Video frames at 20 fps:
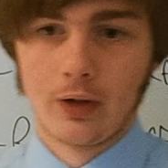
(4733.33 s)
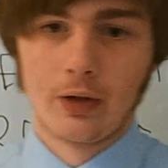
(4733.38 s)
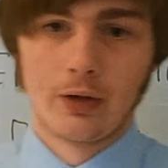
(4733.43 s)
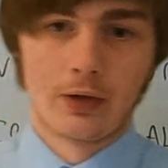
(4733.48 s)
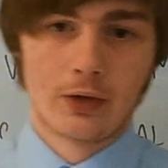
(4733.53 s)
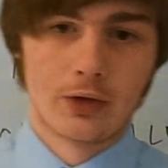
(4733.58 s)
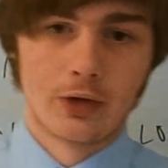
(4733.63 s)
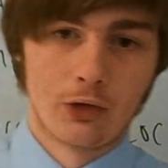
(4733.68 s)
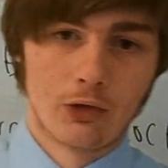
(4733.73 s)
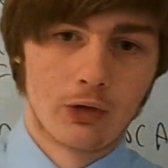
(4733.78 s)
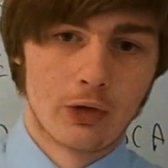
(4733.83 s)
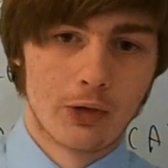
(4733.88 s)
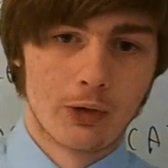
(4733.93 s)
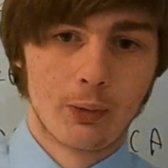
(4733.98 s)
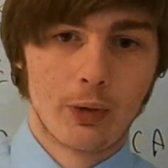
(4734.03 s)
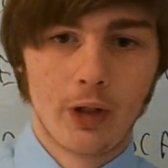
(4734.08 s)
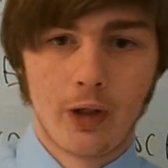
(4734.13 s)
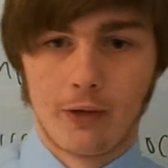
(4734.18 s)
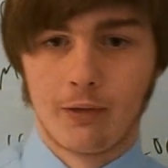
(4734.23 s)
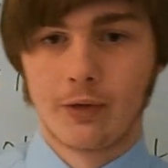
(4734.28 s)
extension cards
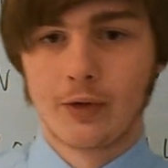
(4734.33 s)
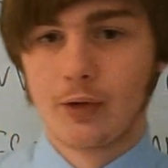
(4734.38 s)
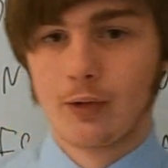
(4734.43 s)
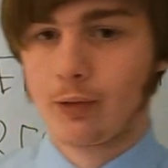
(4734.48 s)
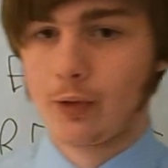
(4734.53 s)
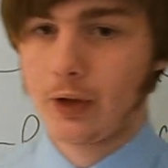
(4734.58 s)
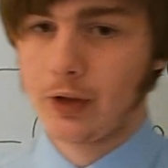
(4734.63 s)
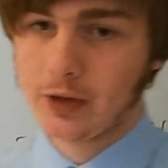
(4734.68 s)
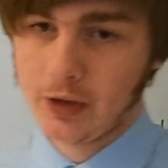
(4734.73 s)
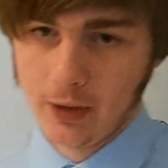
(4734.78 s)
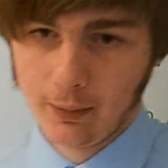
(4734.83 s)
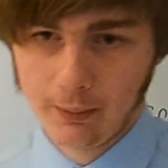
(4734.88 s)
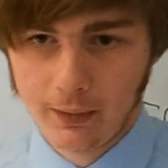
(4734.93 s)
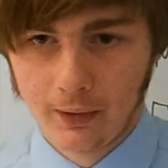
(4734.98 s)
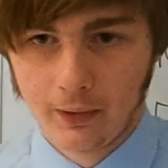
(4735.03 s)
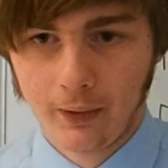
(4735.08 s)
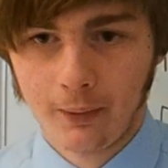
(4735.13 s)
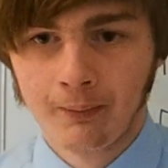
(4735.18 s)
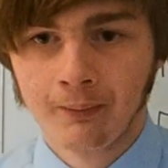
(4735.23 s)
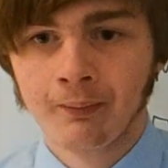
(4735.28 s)
we have. So for
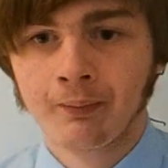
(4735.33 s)
example,